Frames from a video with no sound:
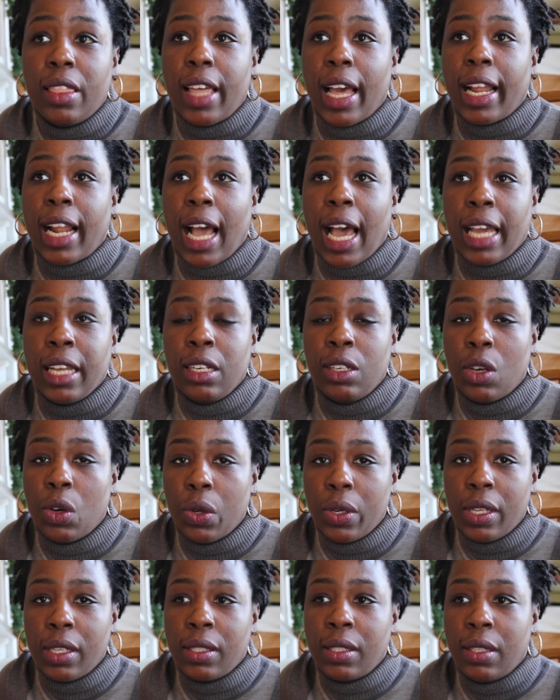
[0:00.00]
that I
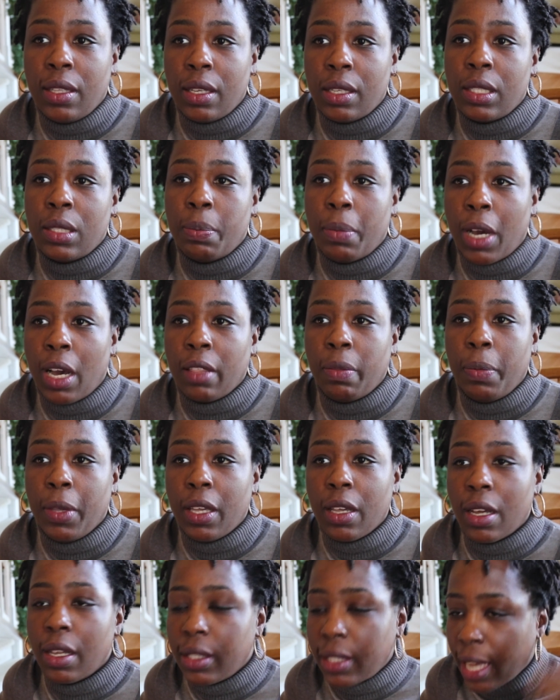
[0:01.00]
noticed this month,
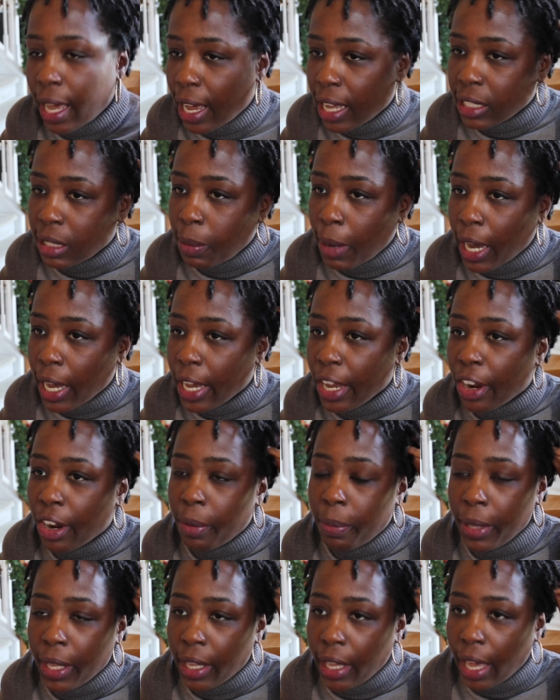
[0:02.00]
because as my
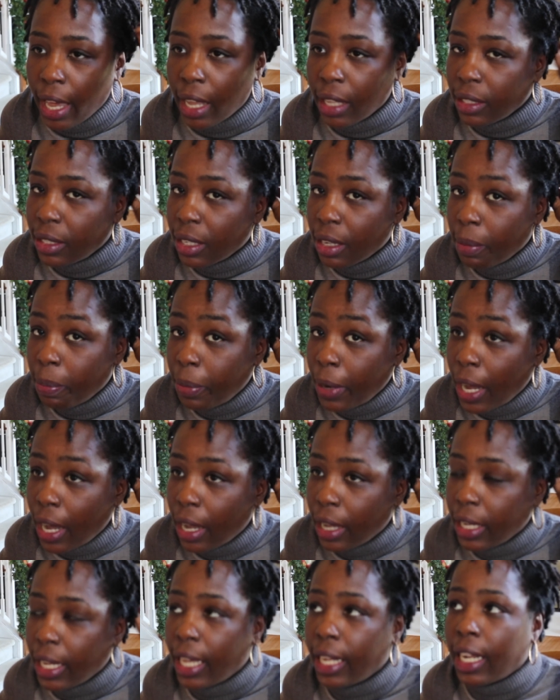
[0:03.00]
hair began to
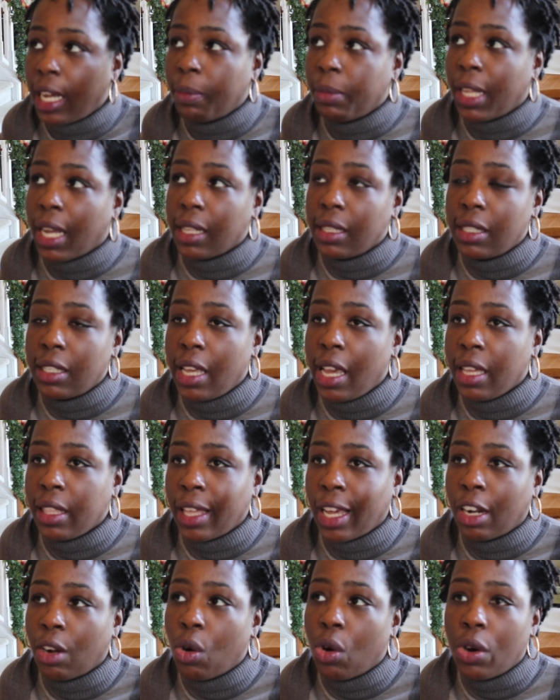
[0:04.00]
bud, and I'm not saying
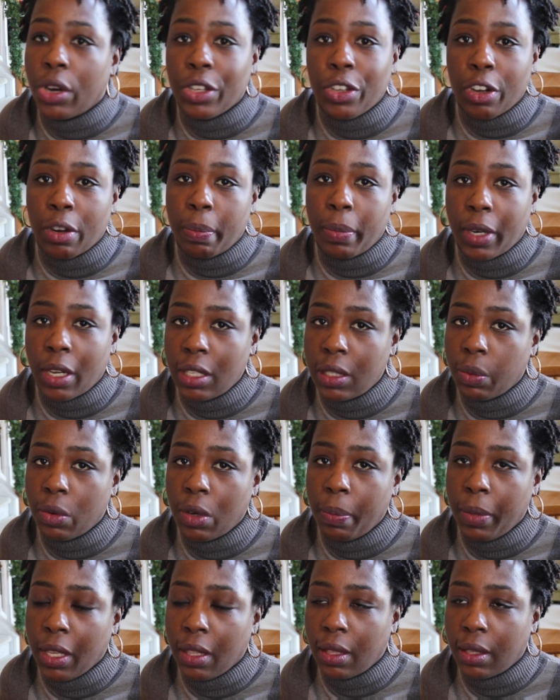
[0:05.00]
that all your buds
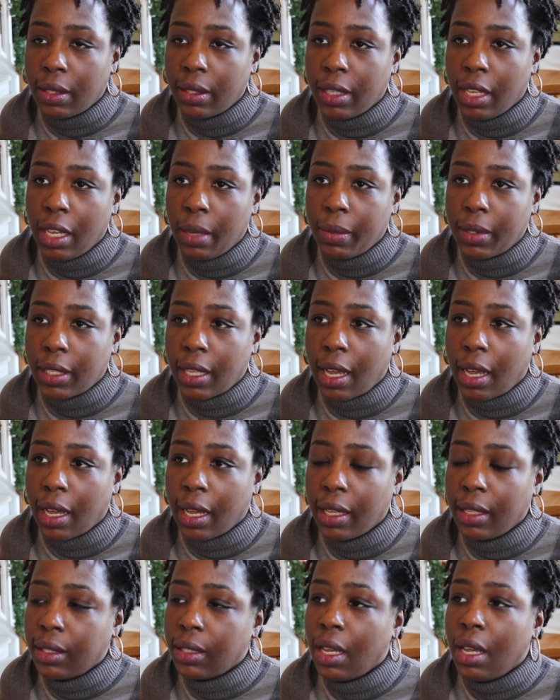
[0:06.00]
will be the same
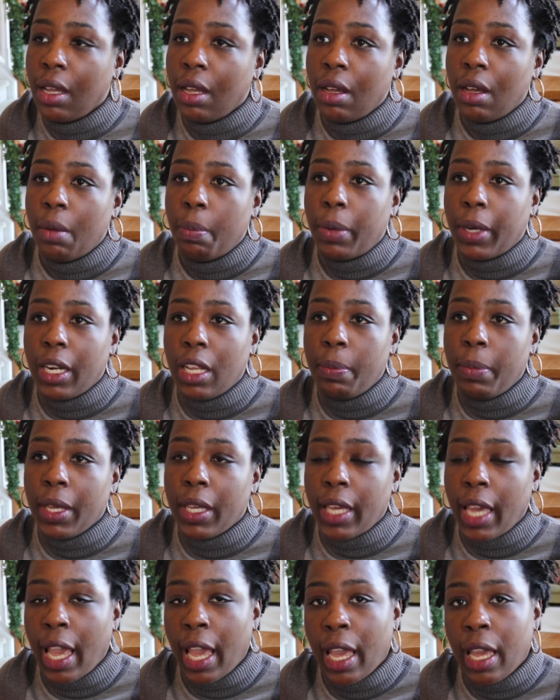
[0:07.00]
size, but it
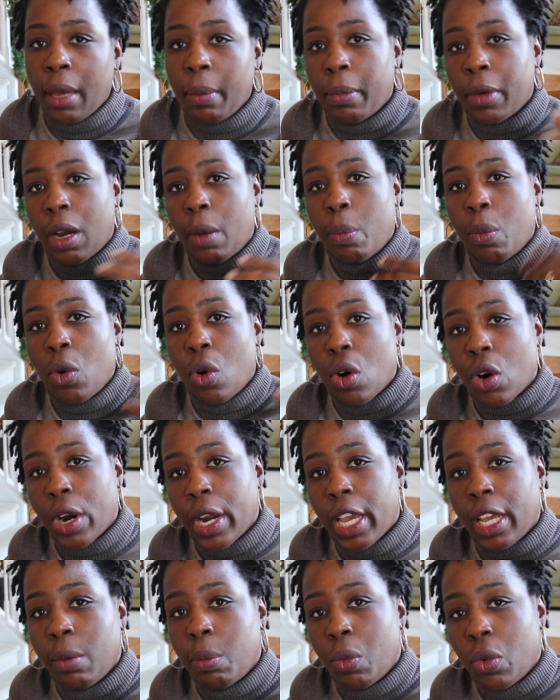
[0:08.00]
became more
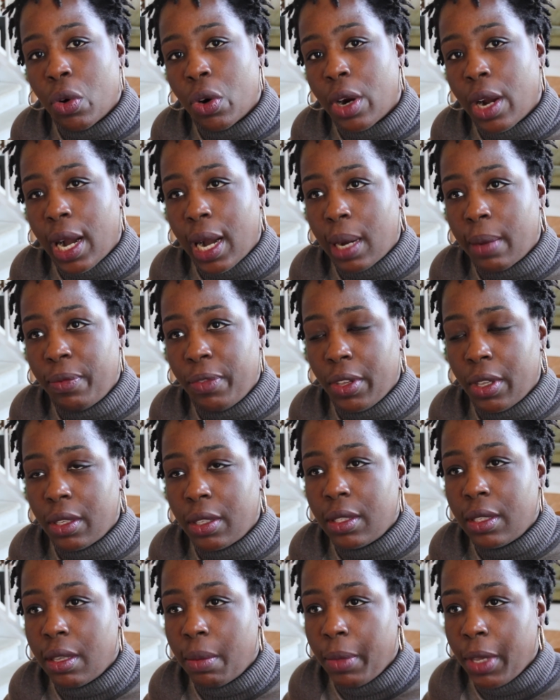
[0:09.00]
and more
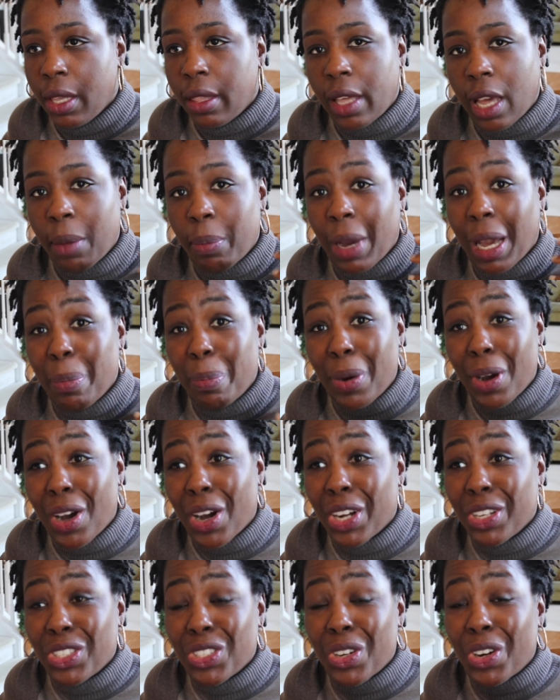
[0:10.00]
obvious to me that my
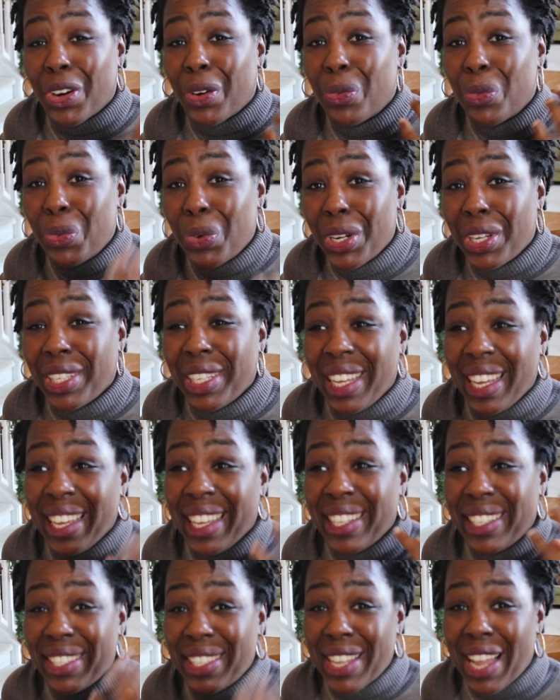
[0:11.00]
parts are
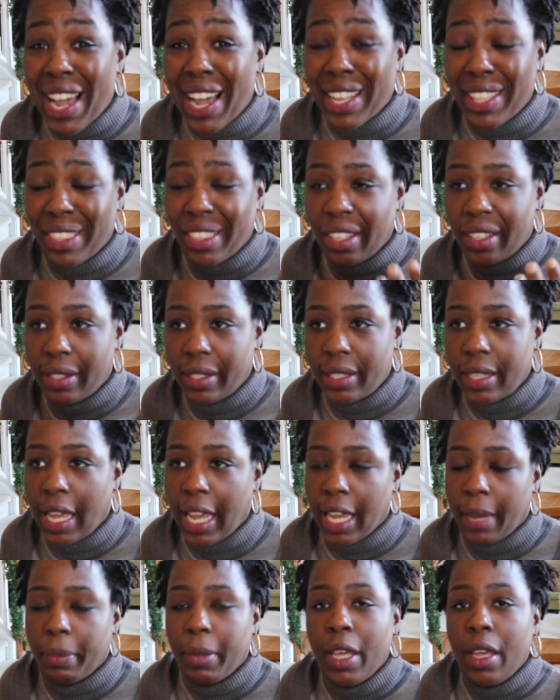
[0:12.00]
really not the
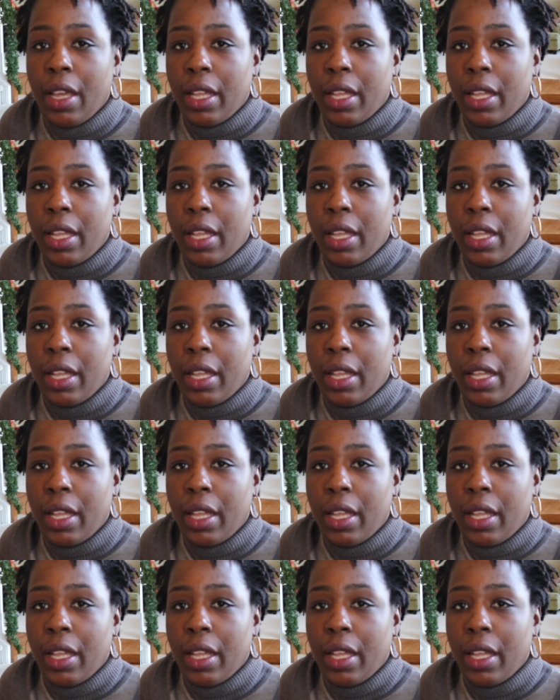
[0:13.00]
same.